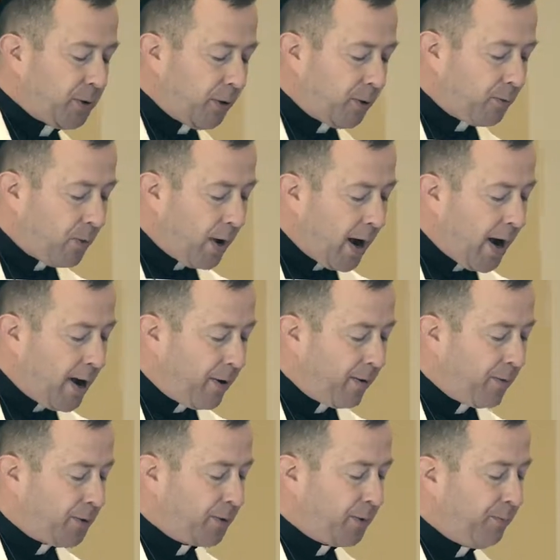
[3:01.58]
are
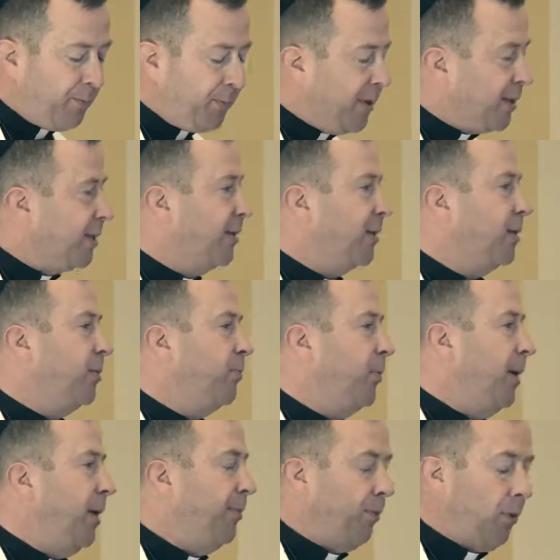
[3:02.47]
writers or business
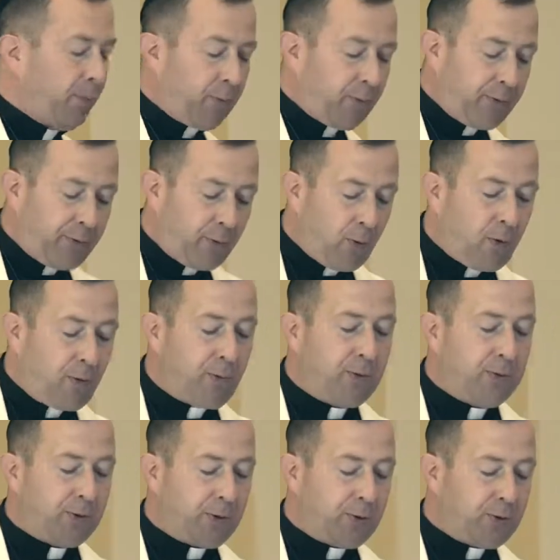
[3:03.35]
people or
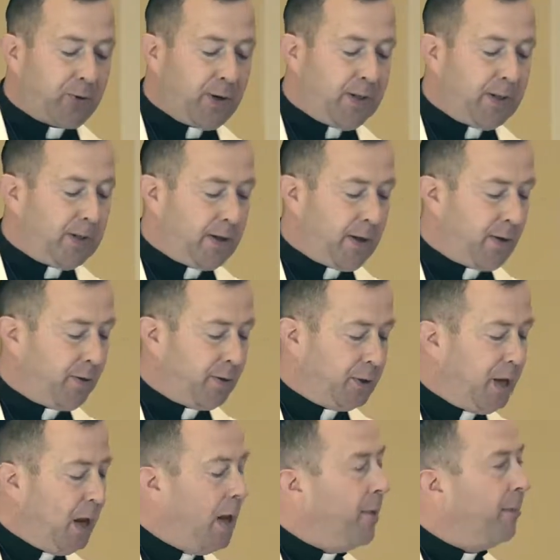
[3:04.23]
performers or
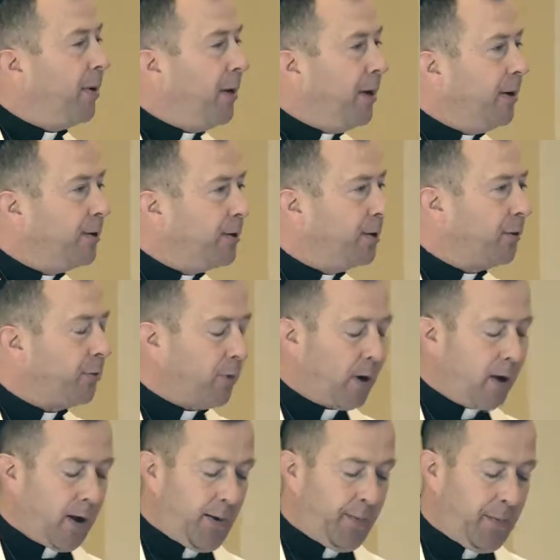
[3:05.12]
trendsetters, but here's the
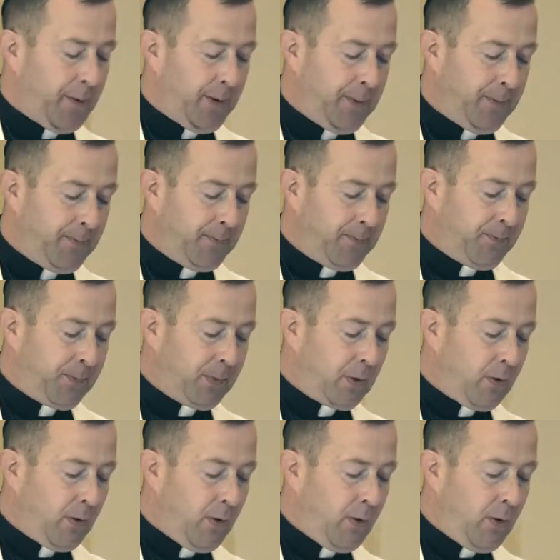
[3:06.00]
rub.
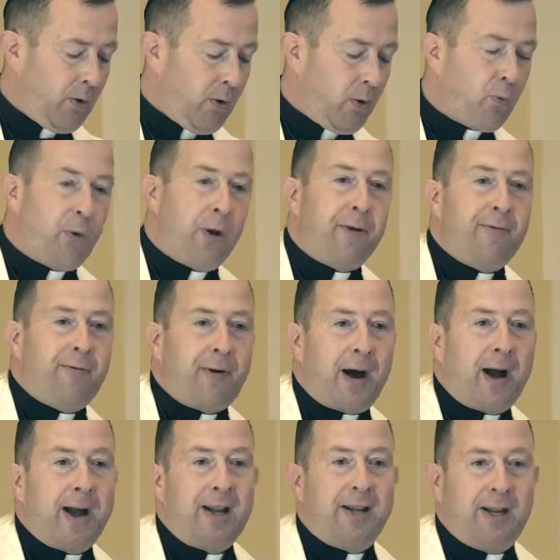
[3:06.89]
We
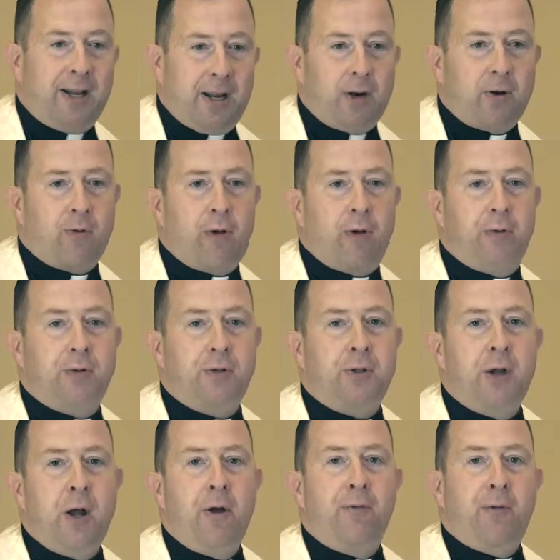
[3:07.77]
find
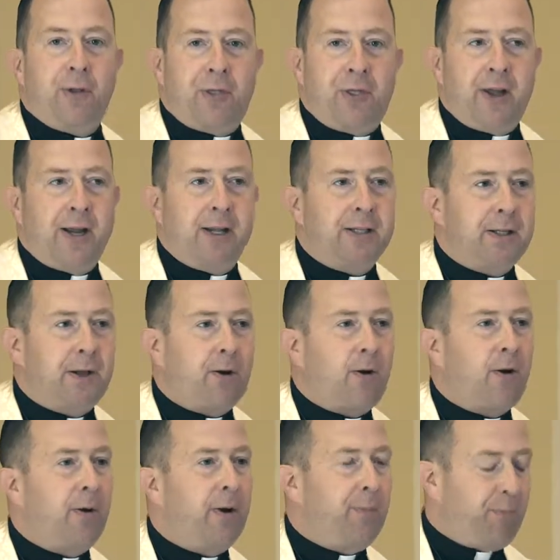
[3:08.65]
heroes for things that
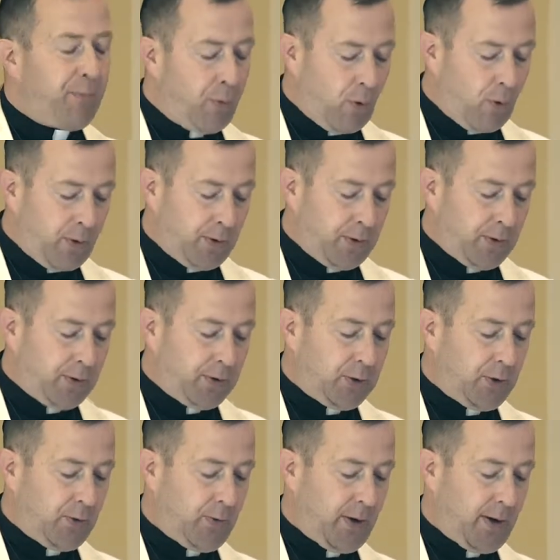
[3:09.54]
are
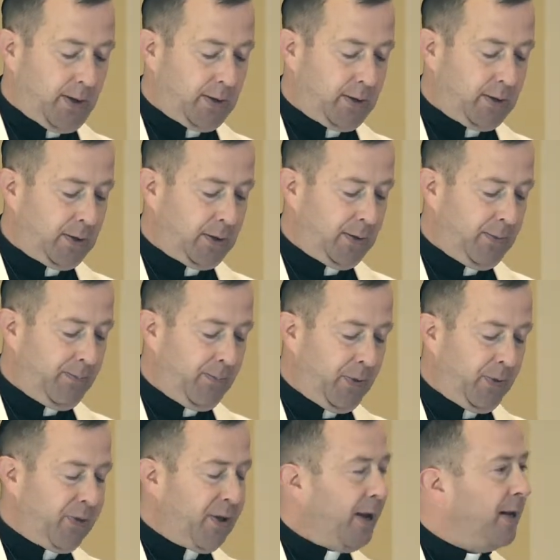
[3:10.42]
important to us,
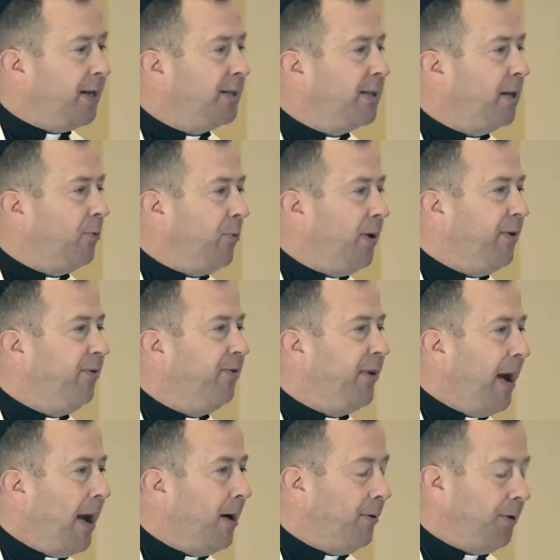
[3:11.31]
things that we
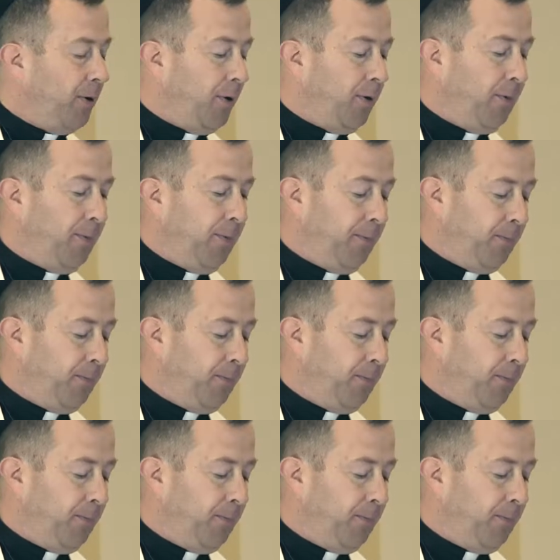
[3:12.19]
value.